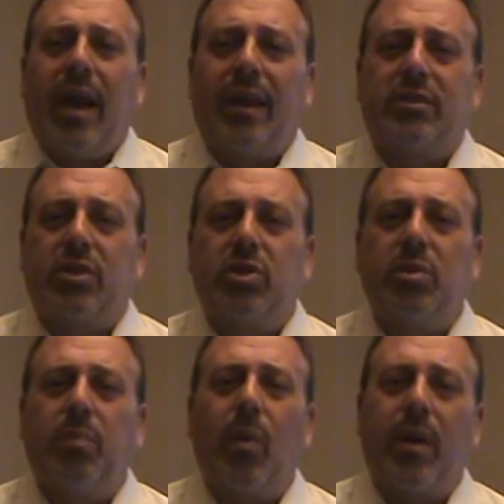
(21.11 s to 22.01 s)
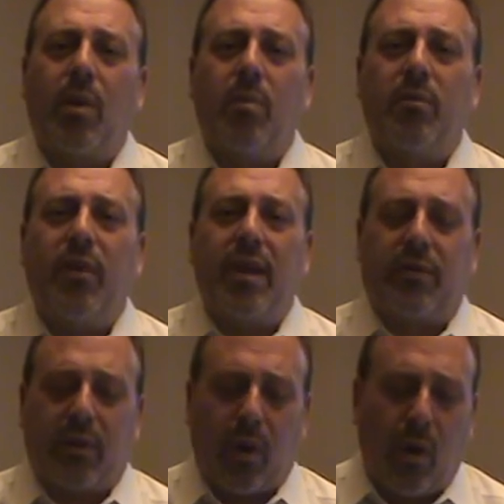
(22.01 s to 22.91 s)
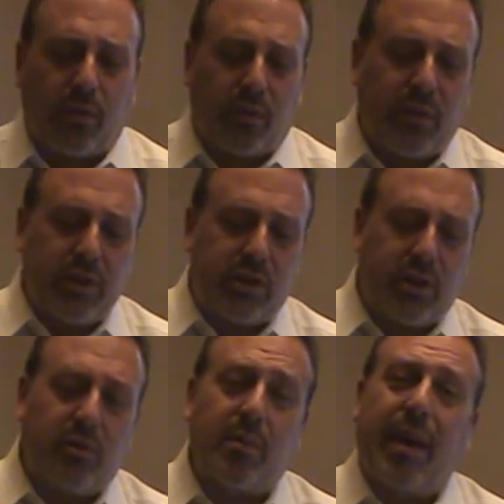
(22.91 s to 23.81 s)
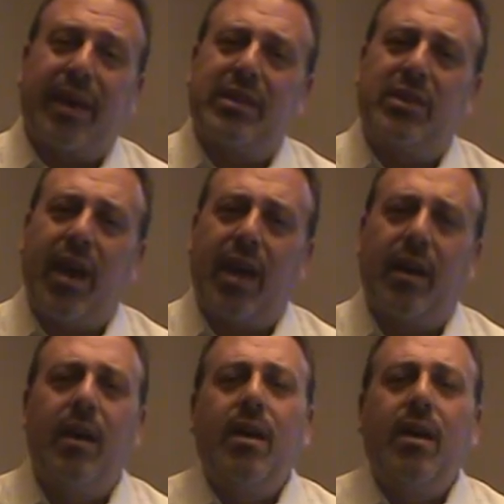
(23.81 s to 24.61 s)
as the two-point home favorite over VCU to make it 10